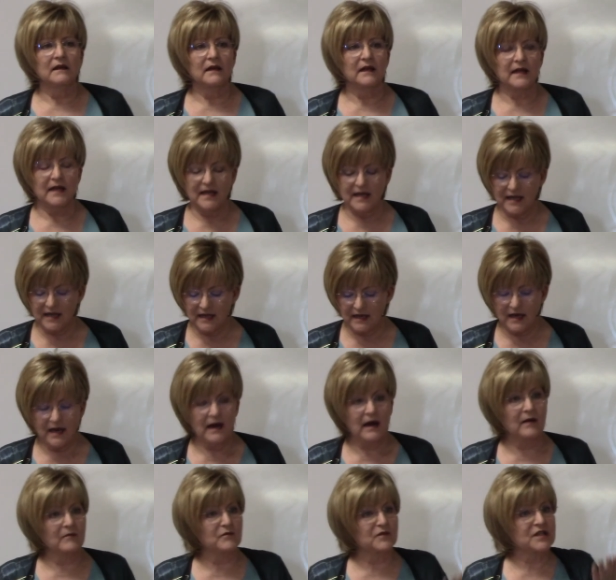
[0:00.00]
he.
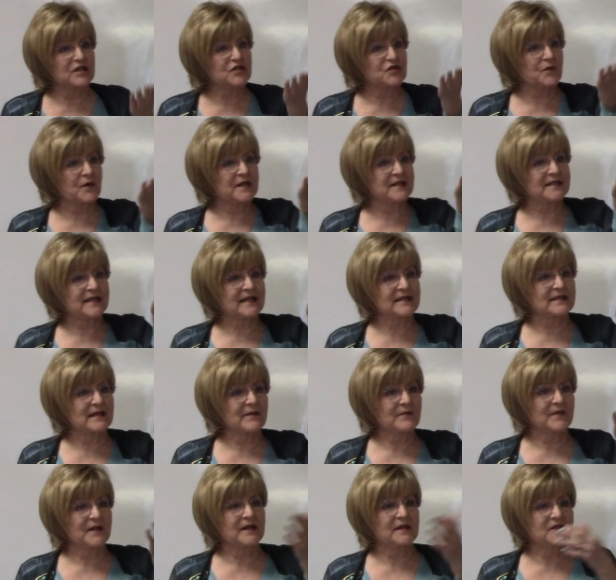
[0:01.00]
Uh, did you want to say
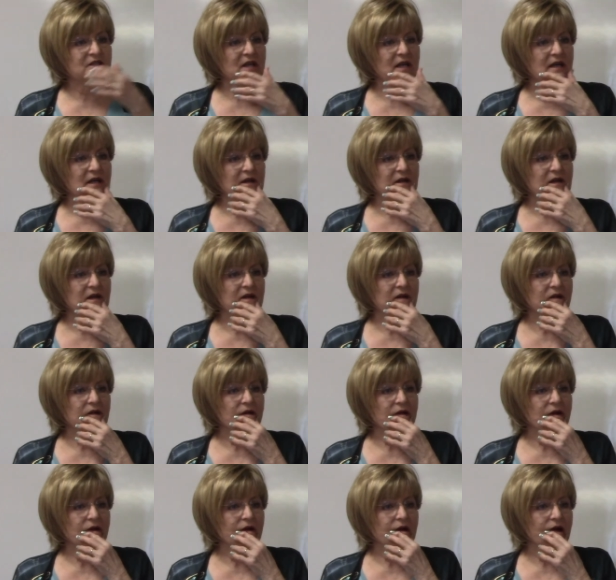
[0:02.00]
something, Sean? I
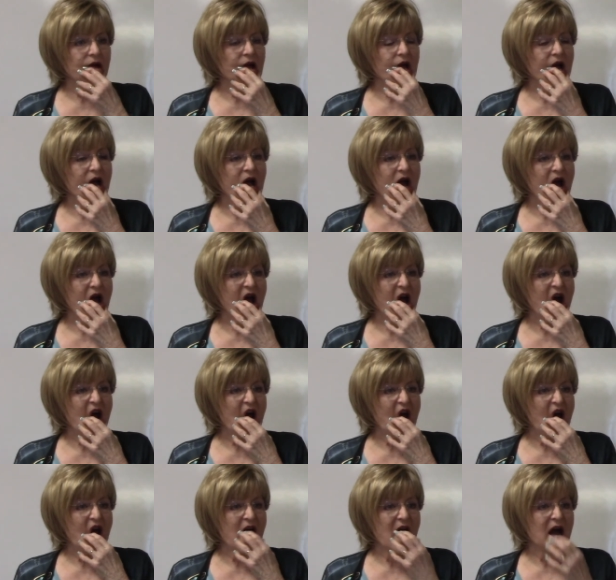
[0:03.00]
think he was
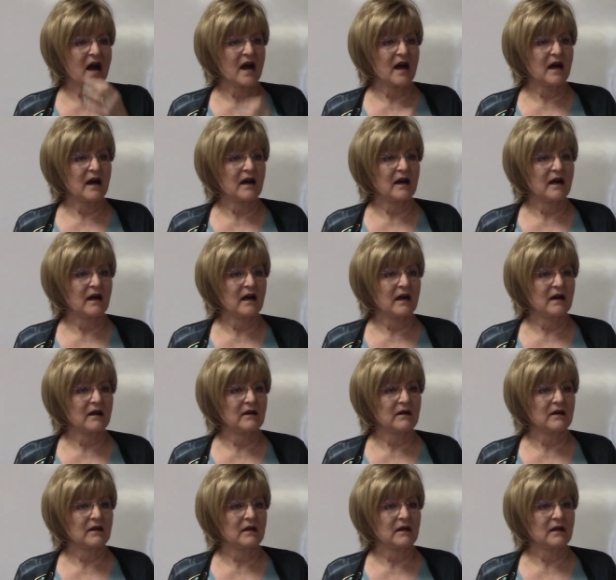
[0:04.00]
only that way
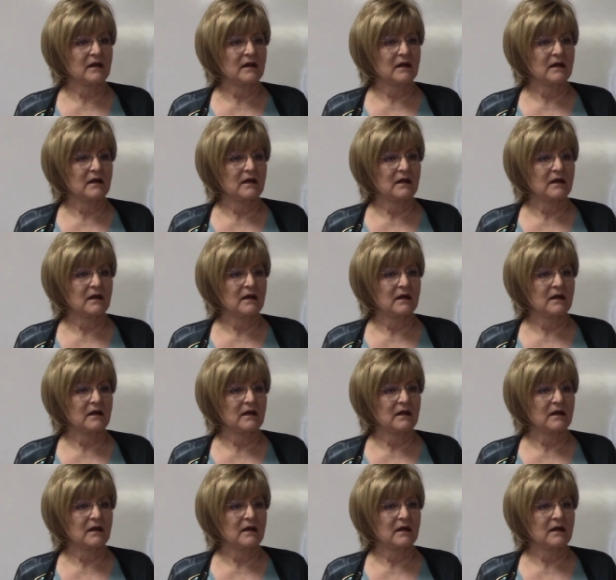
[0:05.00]
after he